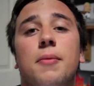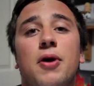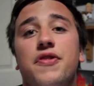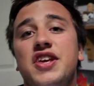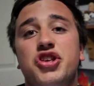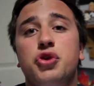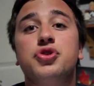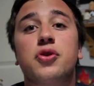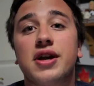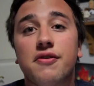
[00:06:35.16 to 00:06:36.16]
about the
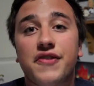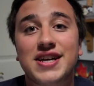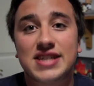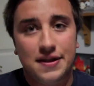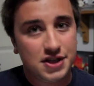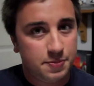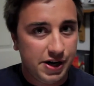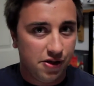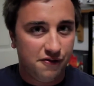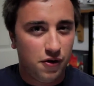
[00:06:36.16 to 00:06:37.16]
user interface and the
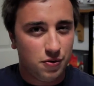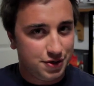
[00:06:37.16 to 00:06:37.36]
speed of the phone.